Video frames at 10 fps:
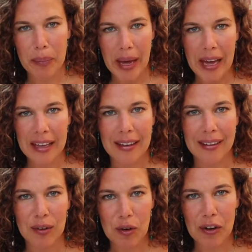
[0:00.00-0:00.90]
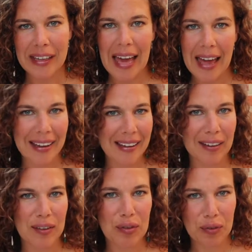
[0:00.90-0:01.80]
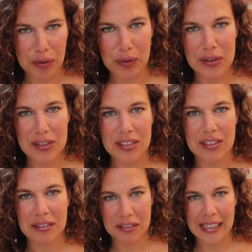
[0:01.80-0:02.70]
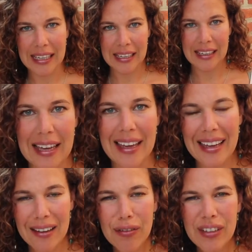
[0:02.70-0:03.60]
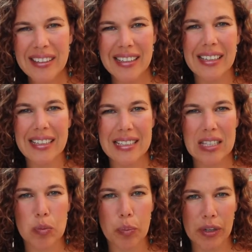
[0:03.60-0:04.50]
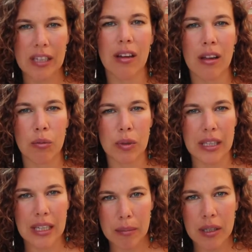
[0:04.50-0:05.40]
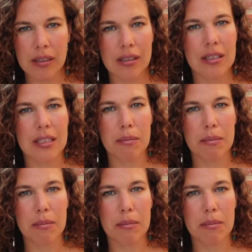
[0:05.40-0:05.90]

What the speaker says: buying organic foods, okay? Everything is sprayed on with chemicals and